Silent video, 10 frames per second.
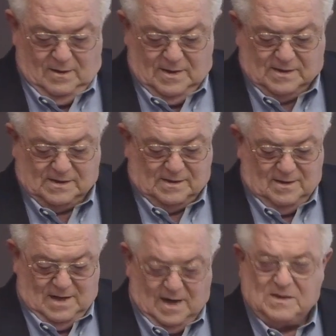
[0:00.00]
This,
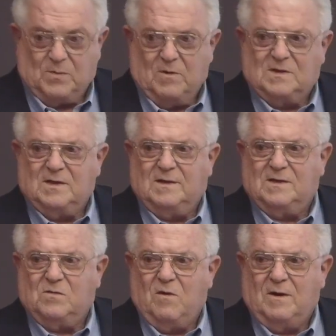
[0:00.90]
the exports that
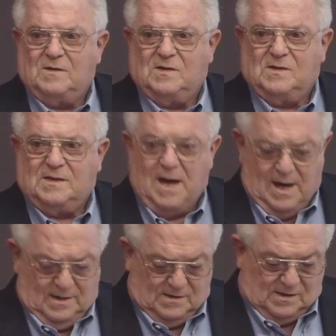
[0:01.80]
this work
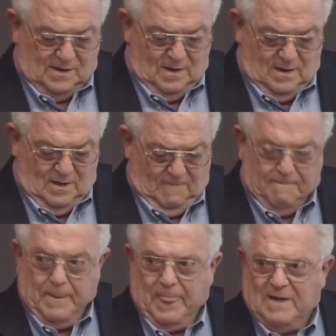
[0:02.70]
sustains,
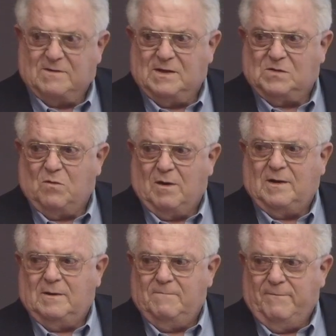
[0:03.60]
that this work
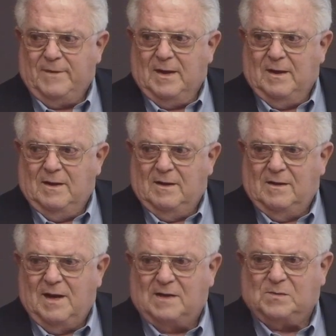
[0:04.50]

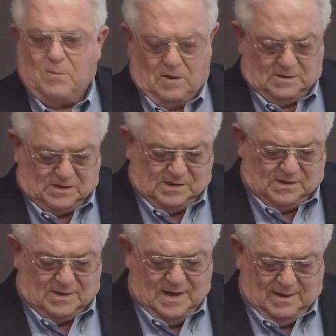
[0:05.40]
the
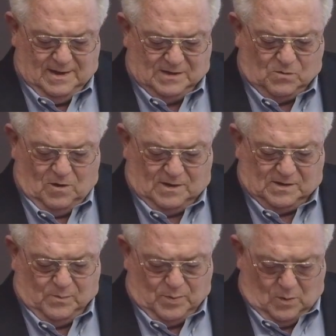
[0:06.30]
exports that this work
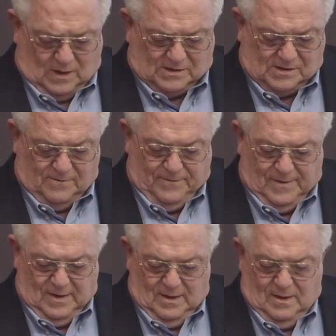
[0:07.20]
supports
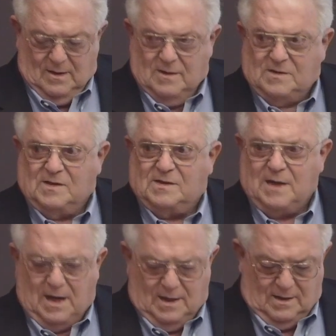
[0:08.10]

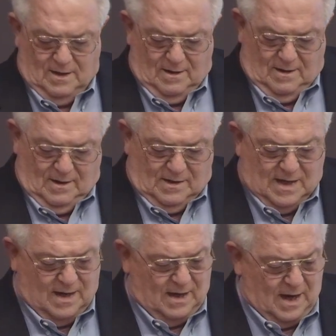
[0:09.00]
sustain
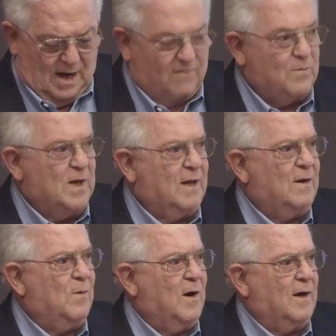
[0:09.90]
10.5 million
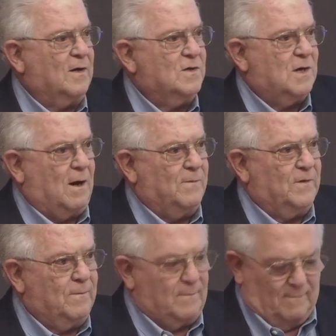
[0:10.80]
American jobs.